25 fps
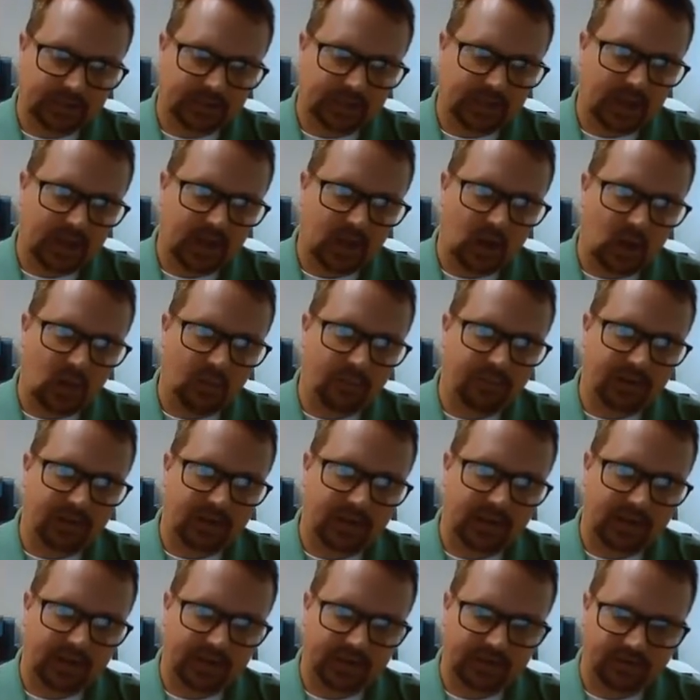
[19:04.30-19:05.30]
help
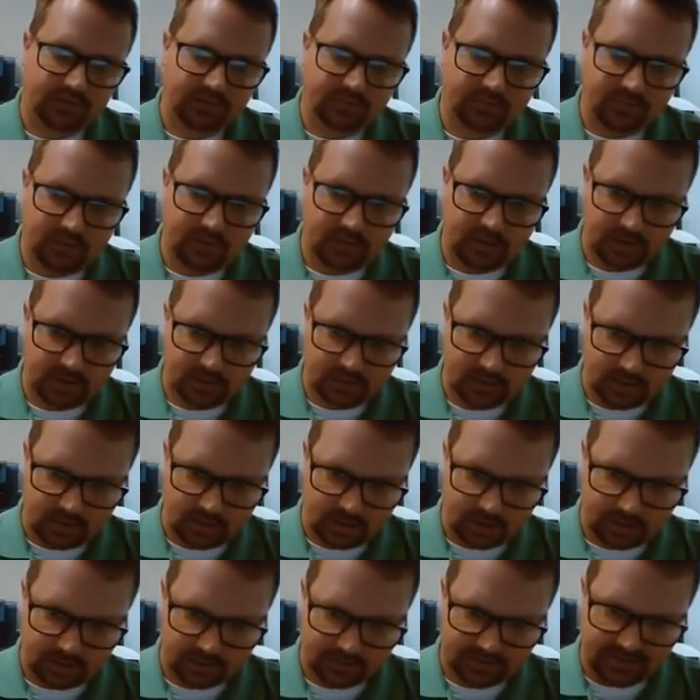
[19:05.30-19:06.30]

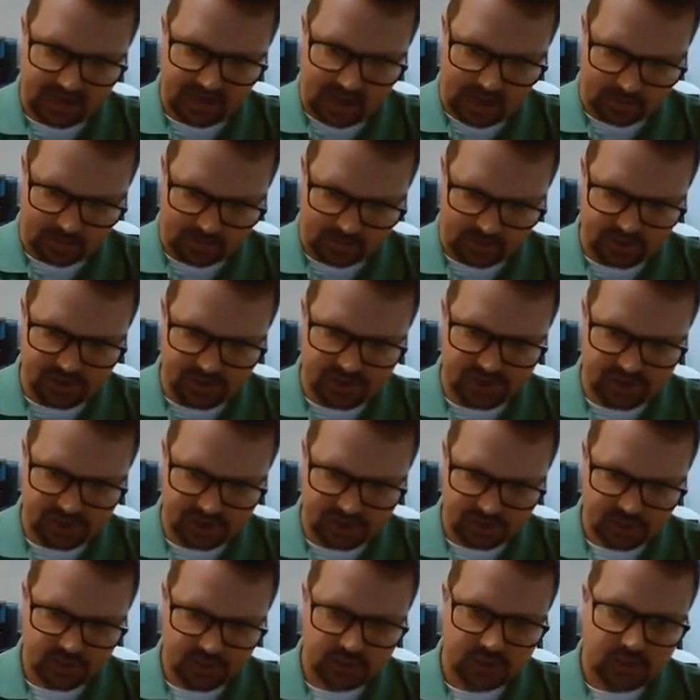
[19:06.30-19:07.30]
damage,
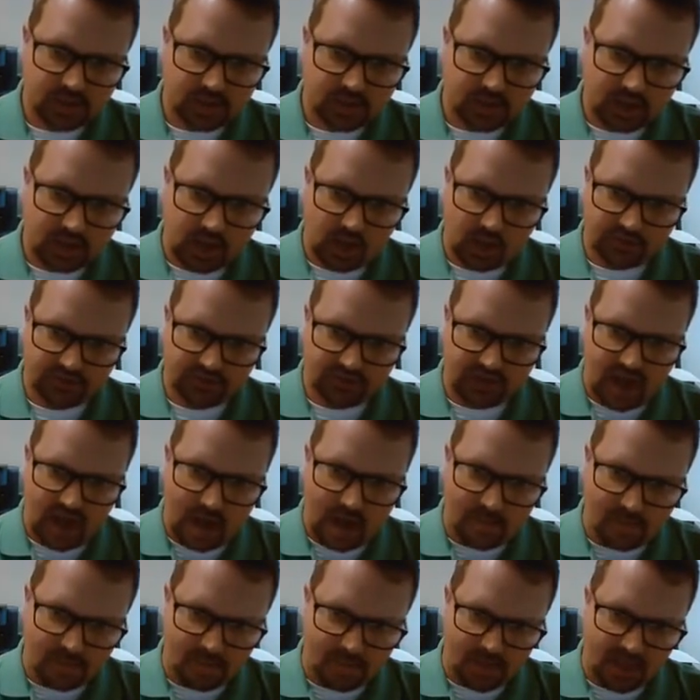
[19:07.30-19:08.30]
cause
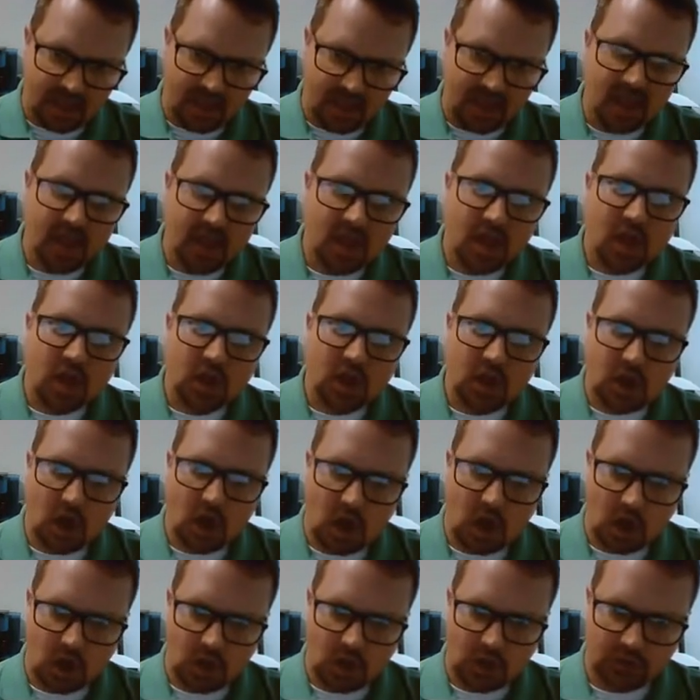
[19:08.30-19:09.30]
complement,
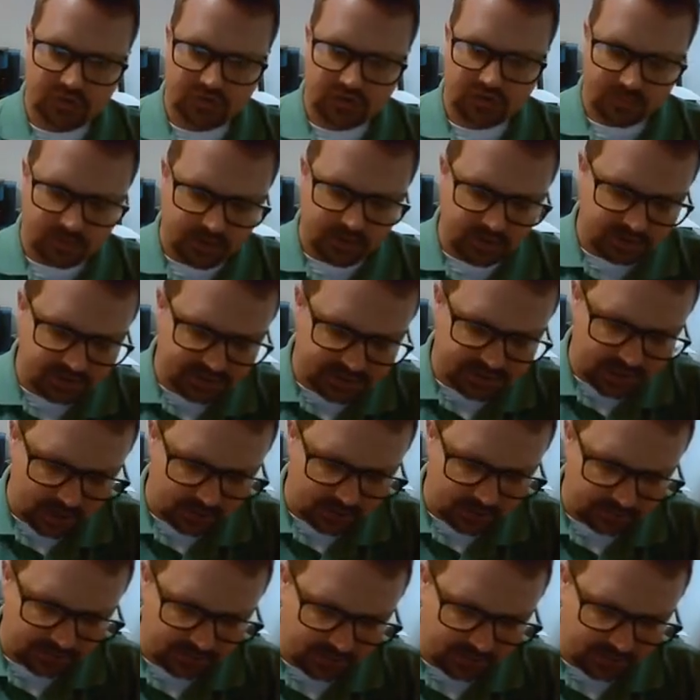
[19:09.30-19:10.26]
cause immune cells to